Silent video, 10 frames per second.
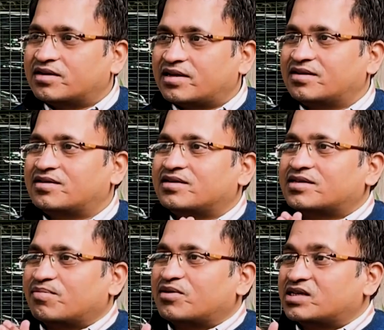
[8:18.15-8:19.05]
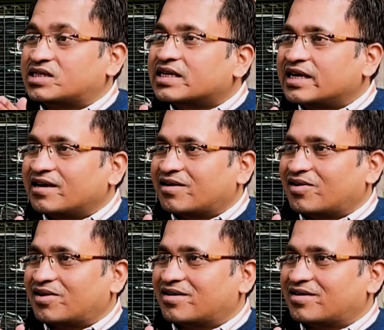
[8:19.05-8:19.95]
rather than somebody's skill
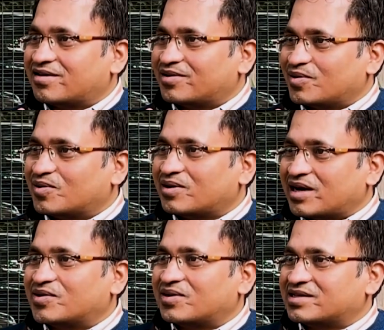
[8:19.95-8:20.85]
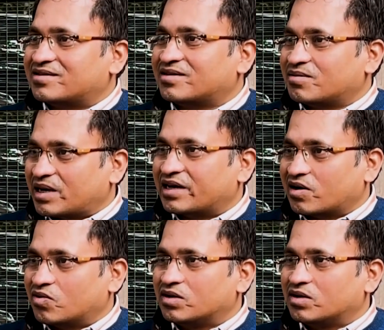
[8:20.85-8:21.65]
or educational background.